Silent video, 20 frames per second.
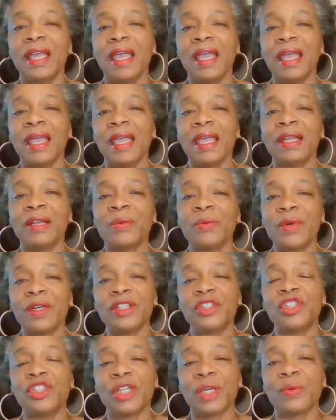And I want
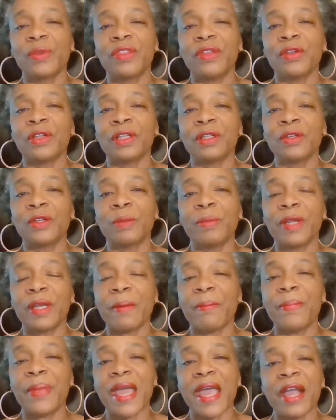to share with you a little bit
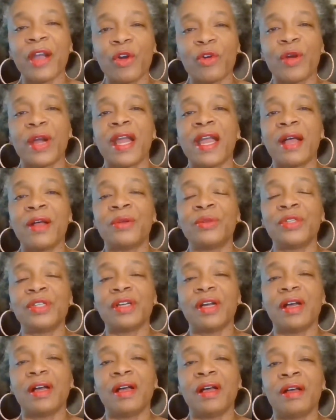of
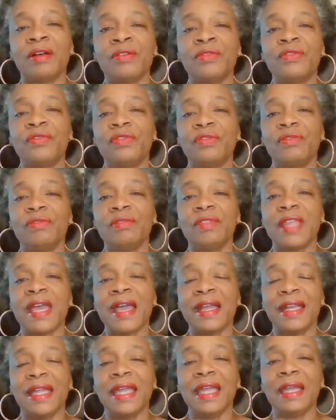background of
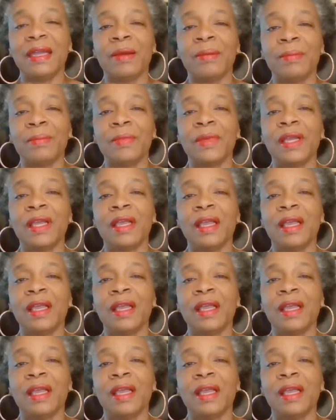that hymn.